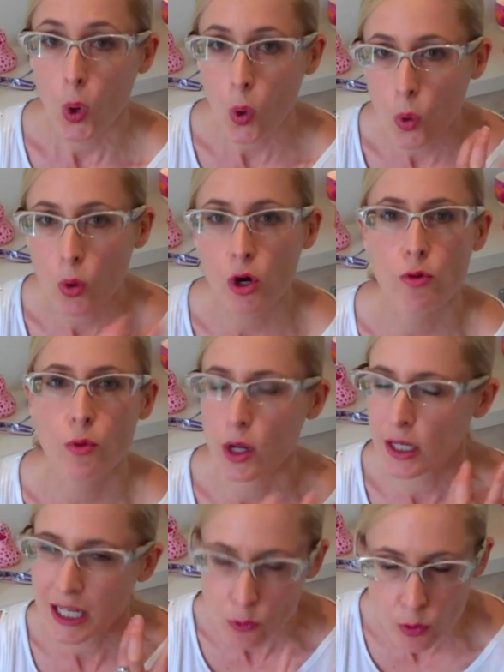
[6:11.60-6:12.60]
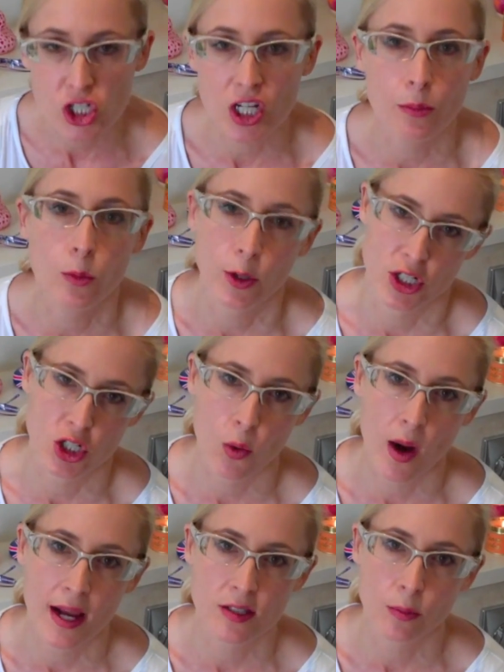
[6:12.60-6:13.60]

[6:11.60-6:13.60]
or an enriching moisturizer,